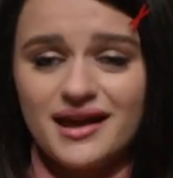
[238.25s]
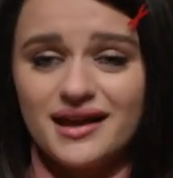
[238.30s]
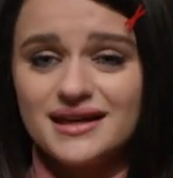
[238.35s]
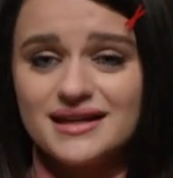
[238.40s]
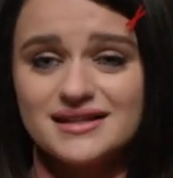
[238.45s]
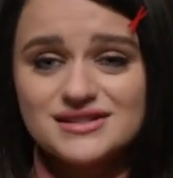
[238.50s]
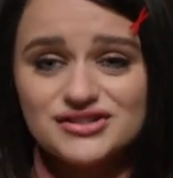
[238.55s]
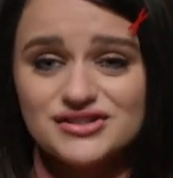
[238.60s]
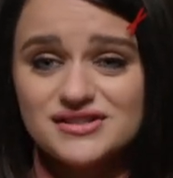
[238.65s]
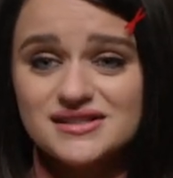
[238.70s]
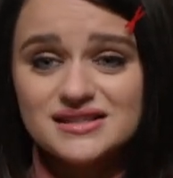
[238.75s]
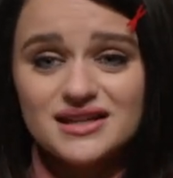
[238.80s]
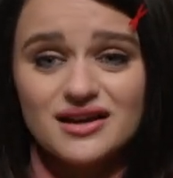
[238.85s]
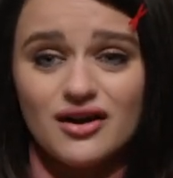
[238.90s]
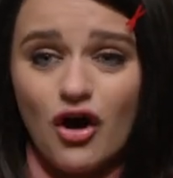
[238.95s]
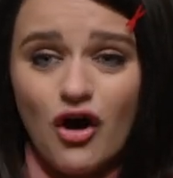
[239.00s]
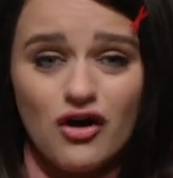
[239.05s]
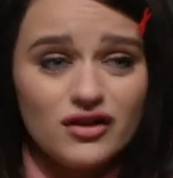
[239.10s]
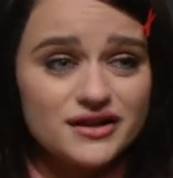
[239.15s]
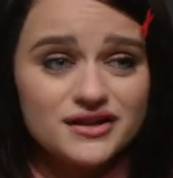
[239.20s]
He's just,
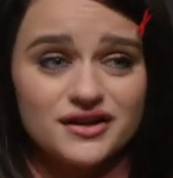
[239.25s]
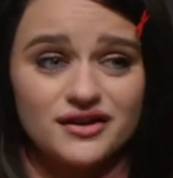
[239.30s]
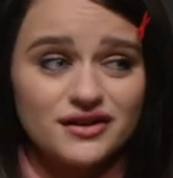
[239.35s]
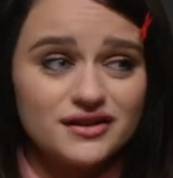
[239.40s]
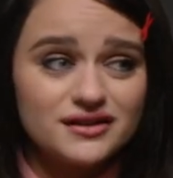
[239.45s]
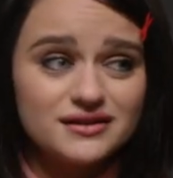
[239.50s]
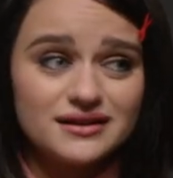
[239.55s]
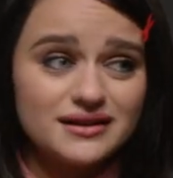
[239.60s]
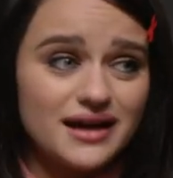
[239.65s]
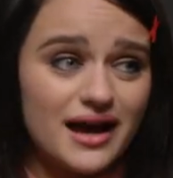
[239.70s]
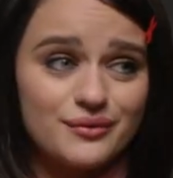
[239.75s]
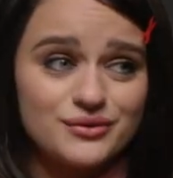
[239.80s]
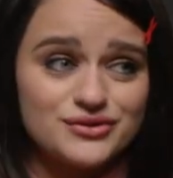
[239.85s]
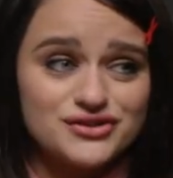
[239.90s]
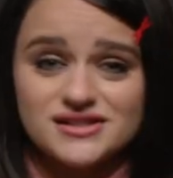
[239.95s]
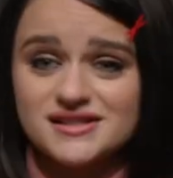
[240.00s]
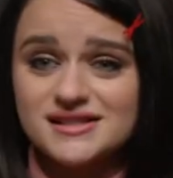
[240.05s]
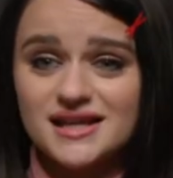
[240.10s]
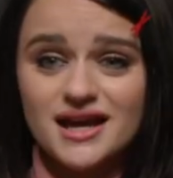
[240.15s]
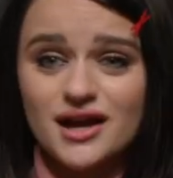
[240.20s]
all in all, I would
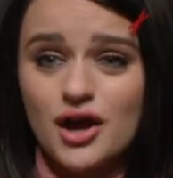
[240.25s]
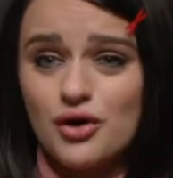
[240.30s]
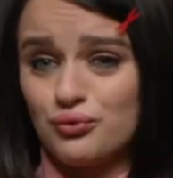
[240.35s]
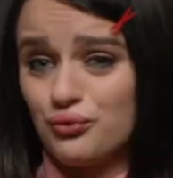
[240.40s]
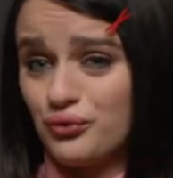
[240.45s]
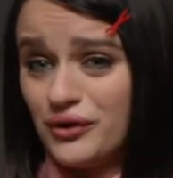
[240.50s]
just say a